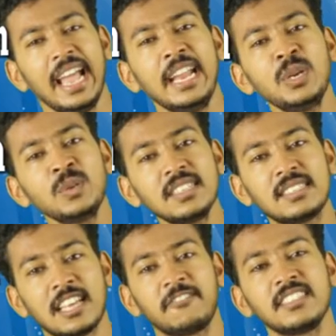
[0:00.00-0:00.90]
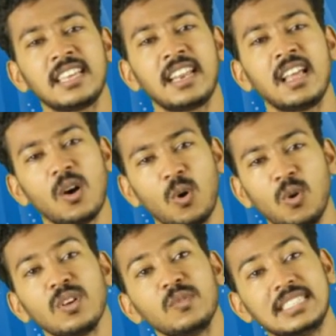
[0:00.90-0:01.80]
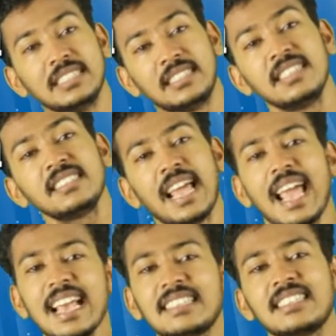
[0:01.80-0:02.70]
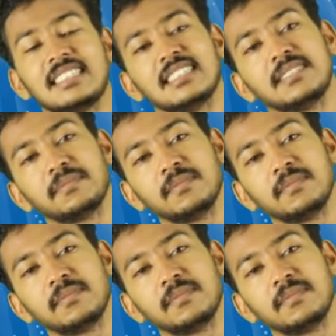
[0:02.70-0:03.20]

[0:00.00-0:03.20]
into the surface area over which it is exerted.